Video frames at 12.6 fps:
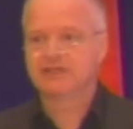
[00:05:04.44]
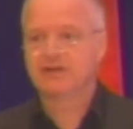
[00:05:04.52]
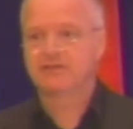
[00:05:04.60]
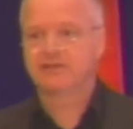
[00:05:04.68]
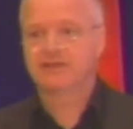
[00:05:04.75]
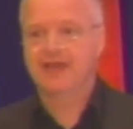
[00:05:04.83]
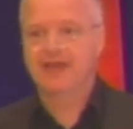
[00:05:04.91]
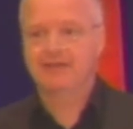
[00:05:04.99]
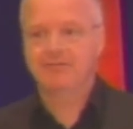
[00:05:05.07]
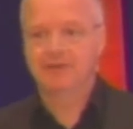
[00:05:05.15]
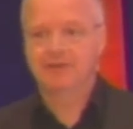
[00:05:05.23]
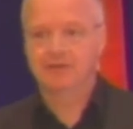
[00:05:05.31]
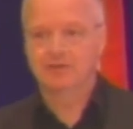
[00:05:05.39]
after that
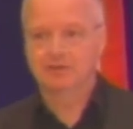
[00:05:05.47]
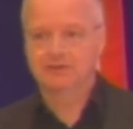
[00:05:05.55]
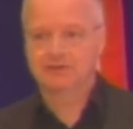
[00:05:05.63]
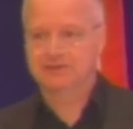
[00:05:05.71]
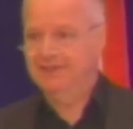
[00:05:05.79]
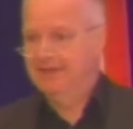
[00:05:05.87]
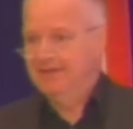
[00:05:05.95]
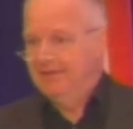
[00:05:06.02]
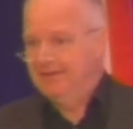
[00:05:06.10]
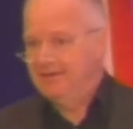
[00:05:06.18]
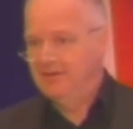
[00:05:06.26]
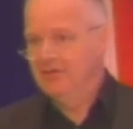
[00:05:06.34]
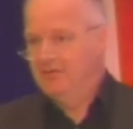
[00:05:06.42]
because,
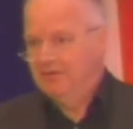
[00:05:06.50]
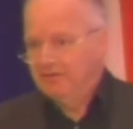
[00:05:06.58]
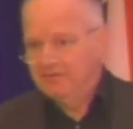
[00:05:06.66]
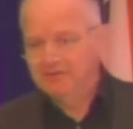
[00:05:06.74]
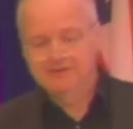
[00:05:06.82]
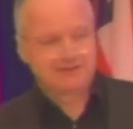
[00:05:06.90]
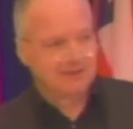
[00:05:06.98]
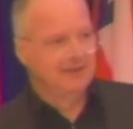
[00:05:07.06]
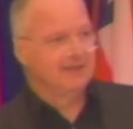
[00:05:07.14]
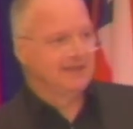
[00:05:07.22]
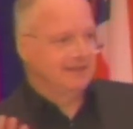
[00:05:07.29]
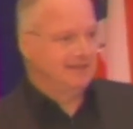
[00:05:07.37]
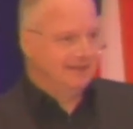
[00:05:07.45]
you know, it was clear
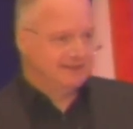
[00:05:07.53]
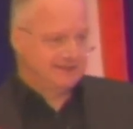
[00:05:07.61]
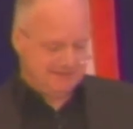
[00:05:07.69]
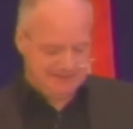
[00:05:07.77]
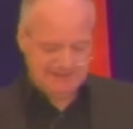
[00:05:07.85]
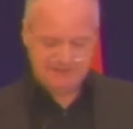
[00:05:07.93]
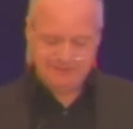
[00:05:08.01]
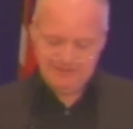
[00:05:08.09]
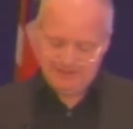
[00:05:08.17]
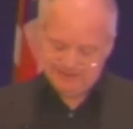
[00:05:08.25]
that these